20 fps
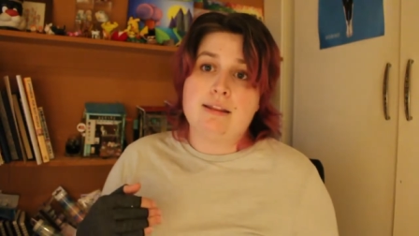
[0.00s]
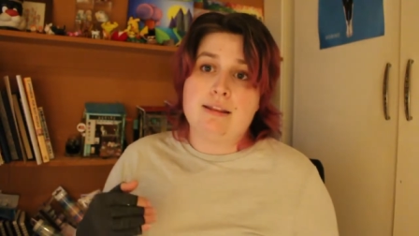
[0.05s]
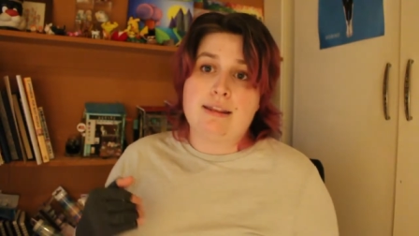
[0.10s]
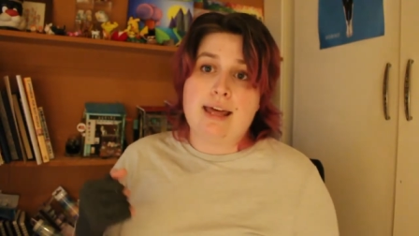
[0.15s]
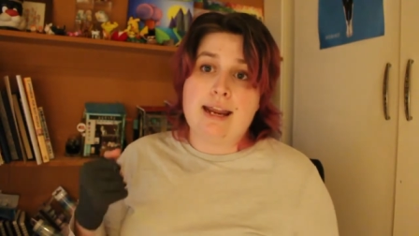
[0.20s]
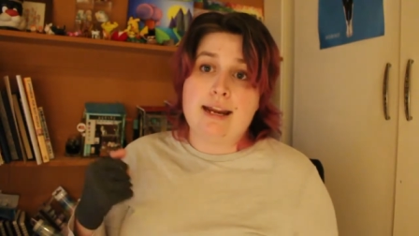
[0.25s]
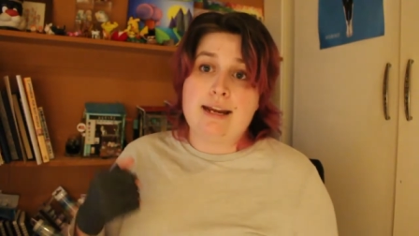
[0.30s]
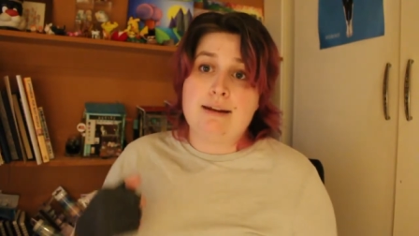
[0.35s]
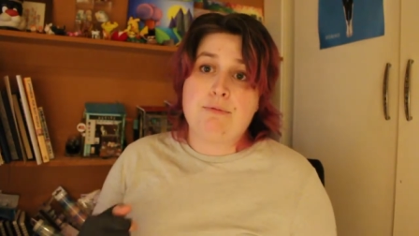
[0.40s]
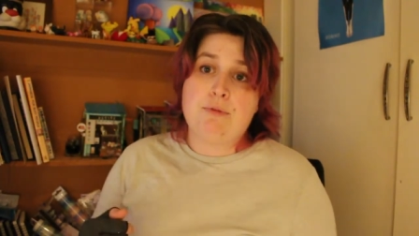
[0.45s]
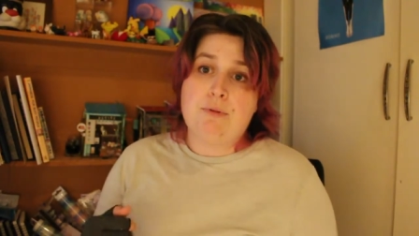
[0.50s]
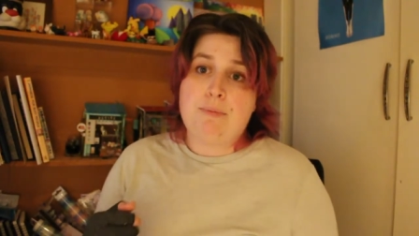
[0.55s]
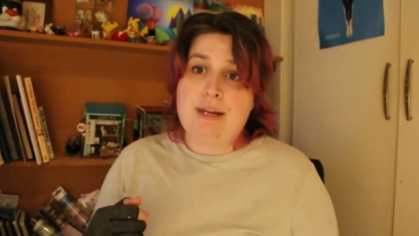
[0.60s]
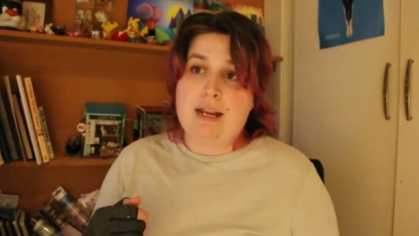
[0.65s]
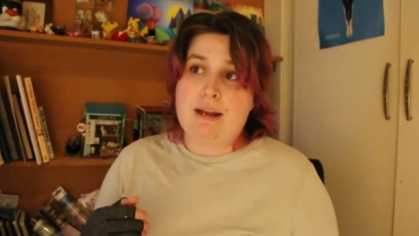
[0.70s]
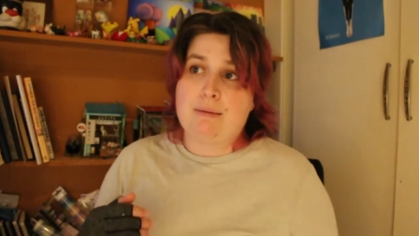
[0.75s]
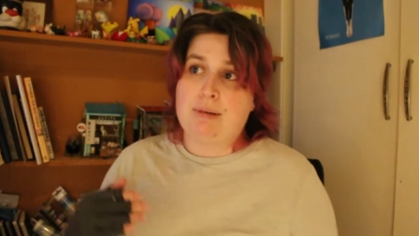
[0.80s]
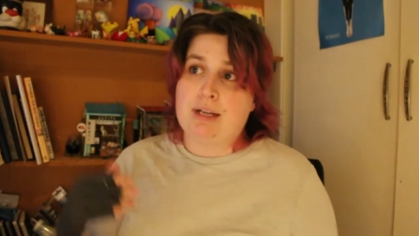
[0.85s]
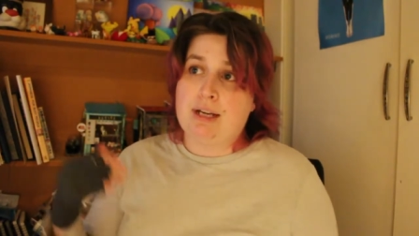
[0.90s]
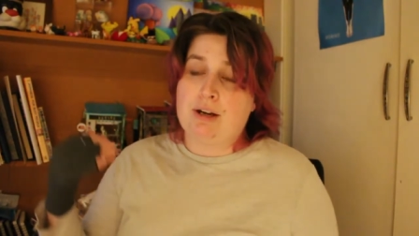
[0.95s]
They will
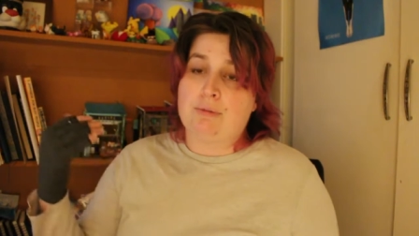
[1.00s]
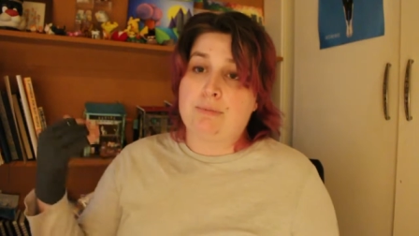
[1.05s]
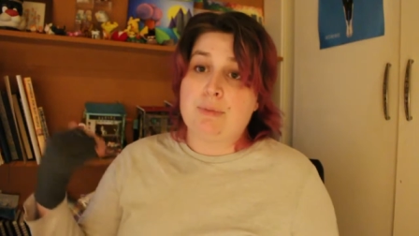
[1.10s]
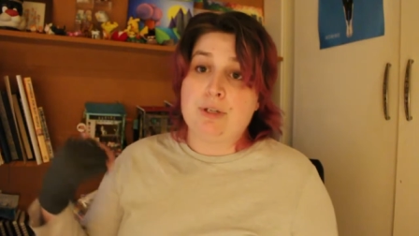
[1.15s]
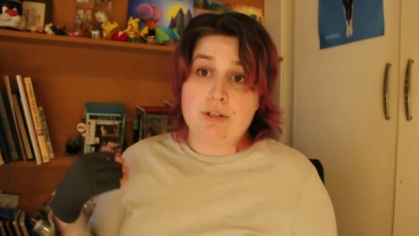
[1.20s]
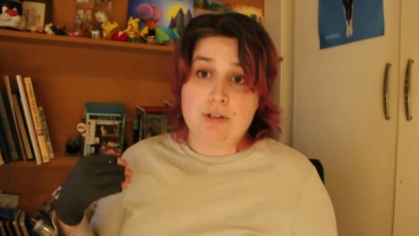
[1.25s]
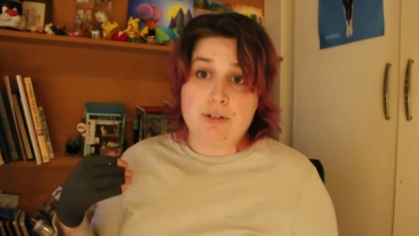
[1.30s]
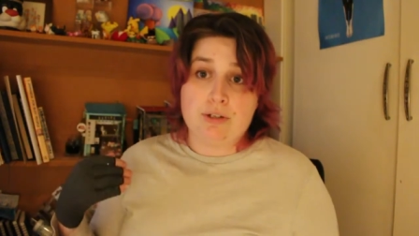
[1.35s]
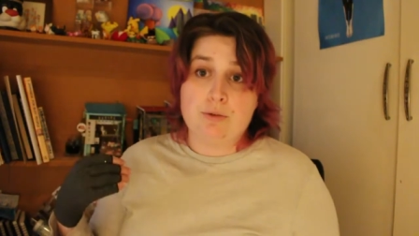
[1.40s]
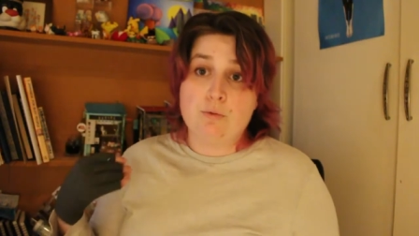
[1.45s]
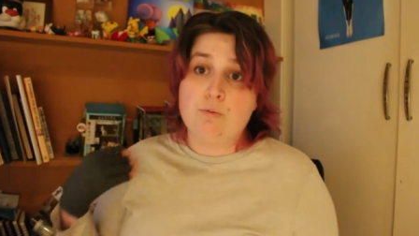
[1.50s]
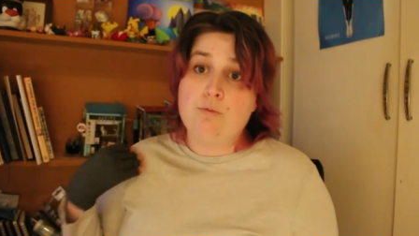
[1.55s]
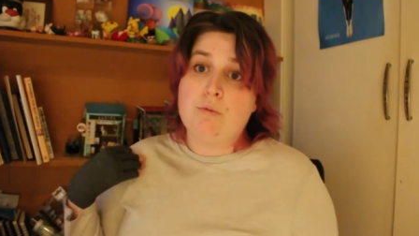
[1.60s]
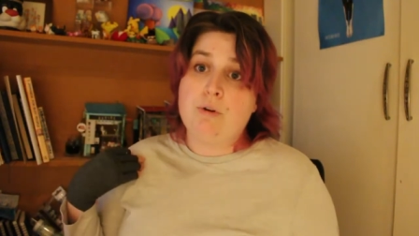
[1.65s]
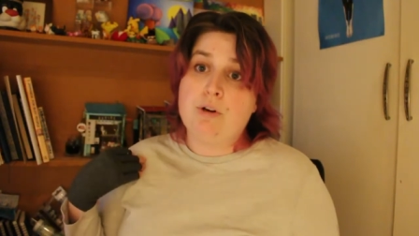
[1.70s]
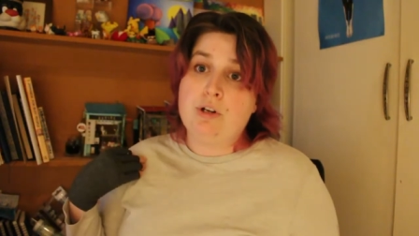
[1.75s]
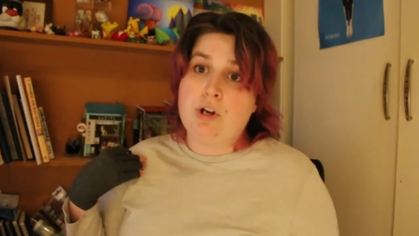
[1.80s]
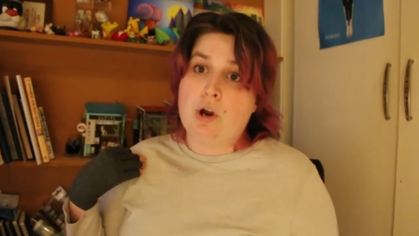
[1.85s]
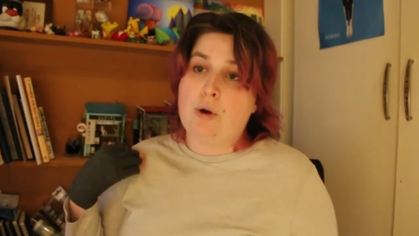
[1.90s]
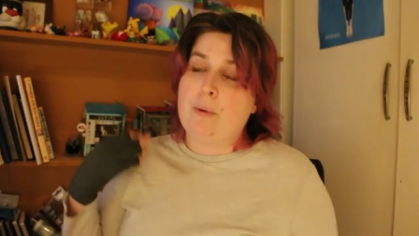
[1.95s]
be able to help you
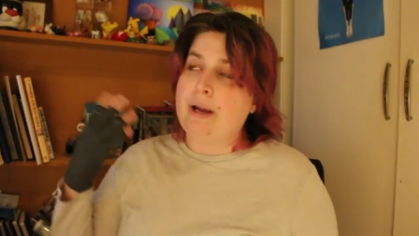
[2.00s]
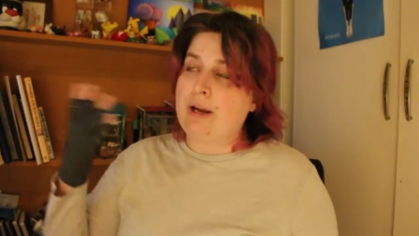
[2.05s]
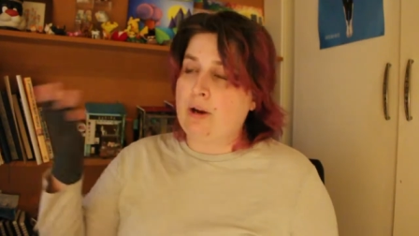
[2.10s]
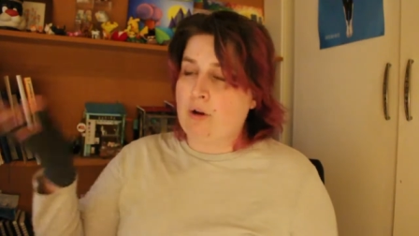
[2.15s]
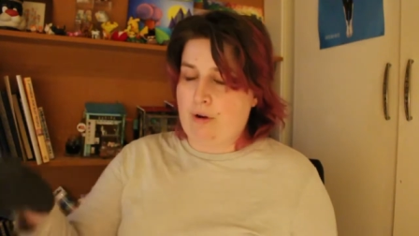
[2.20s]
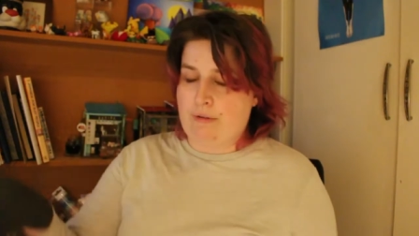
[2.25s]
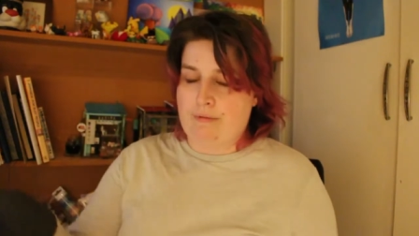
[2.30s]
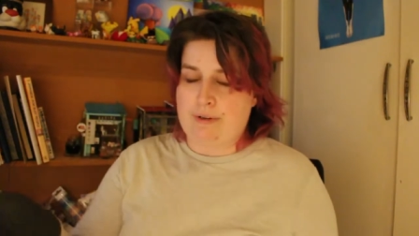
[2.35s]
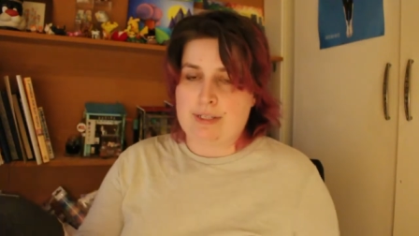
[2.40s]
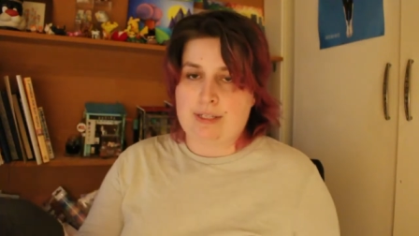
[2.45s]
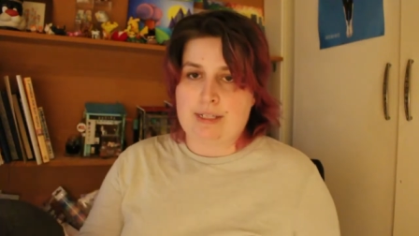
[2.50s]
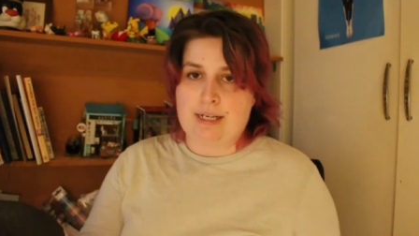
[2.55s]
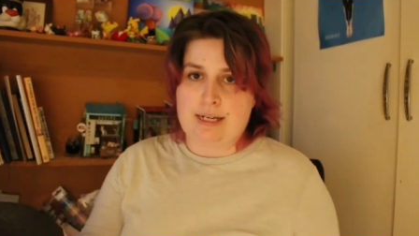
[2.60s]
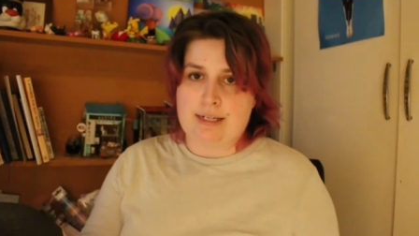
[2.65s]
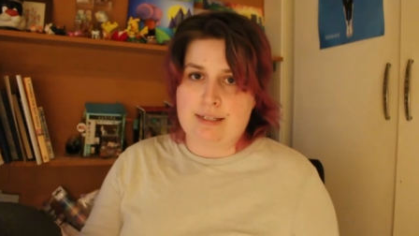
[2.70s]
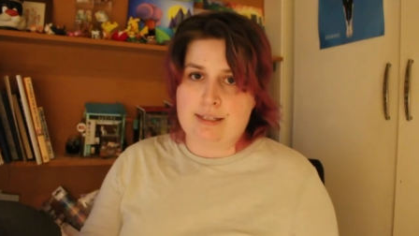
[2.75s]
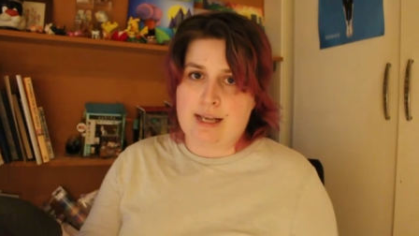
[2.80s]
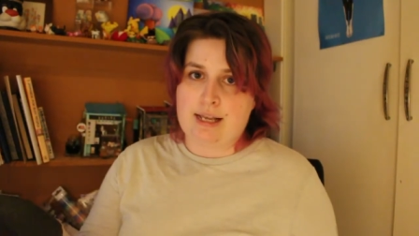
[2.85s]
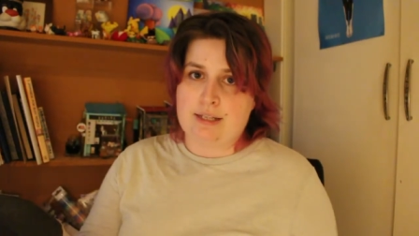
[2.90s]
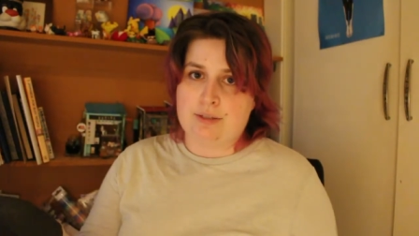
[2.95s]
going
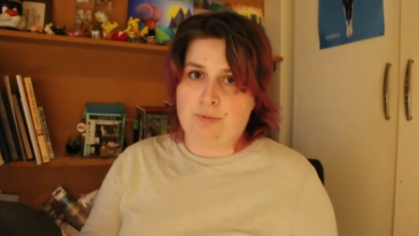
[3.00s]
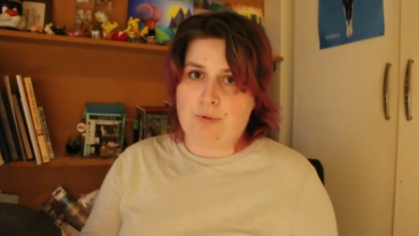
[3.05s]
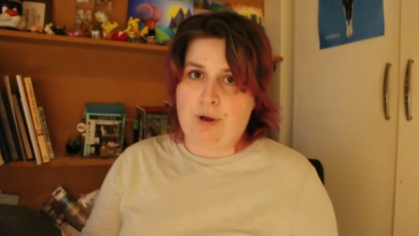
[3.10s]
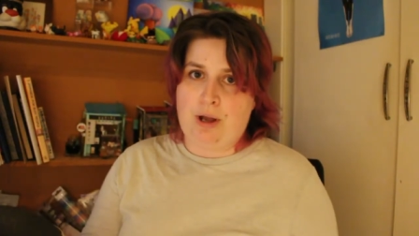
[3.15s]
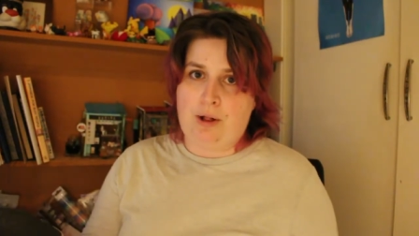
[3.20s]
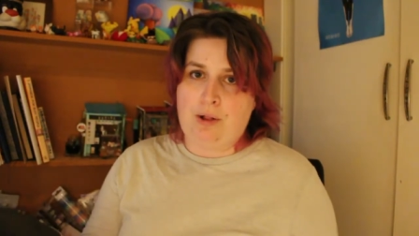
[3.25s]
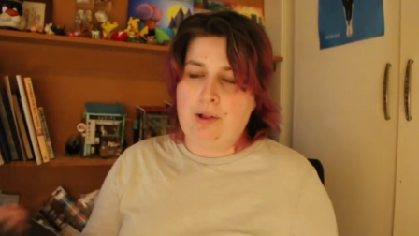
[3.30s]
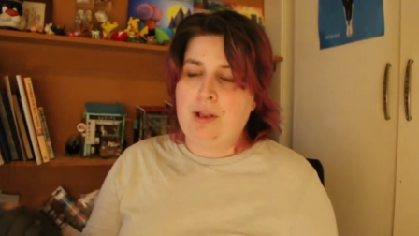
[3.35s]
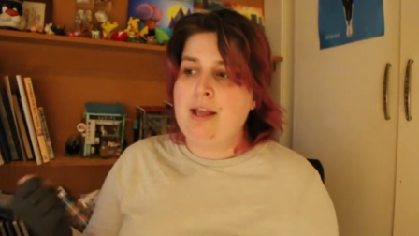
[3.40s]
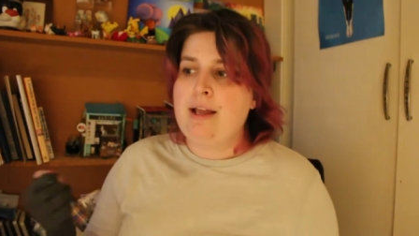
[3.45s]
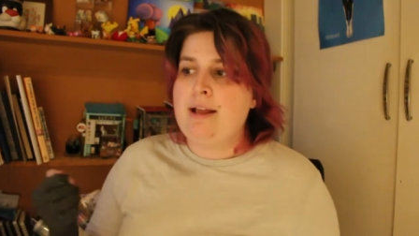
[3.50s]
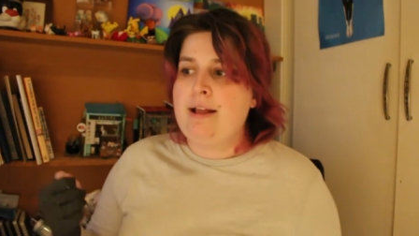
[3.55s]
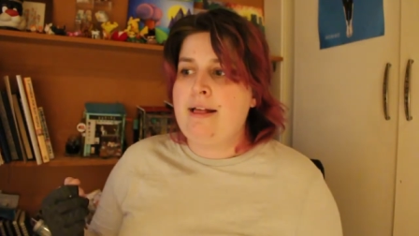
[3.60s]
overseas as well.